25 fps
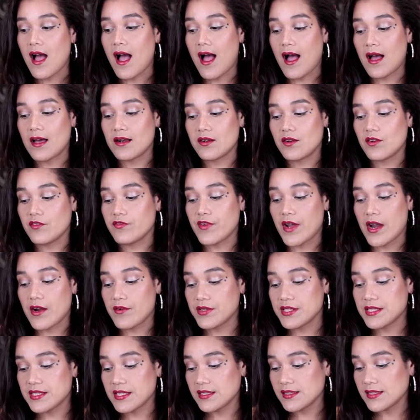out of
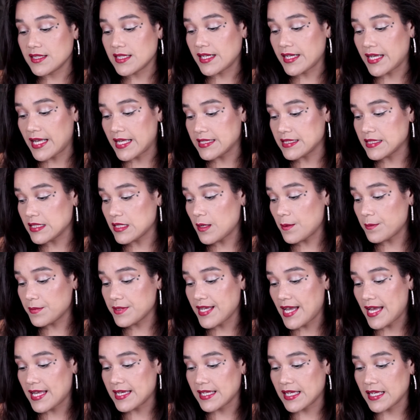everything that I ended up
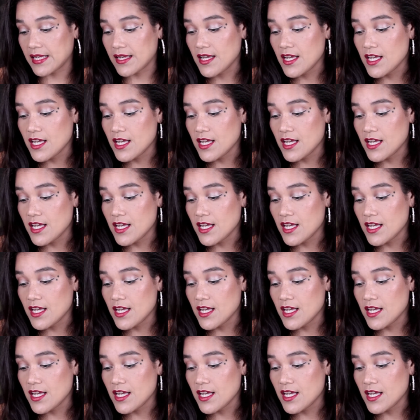getting.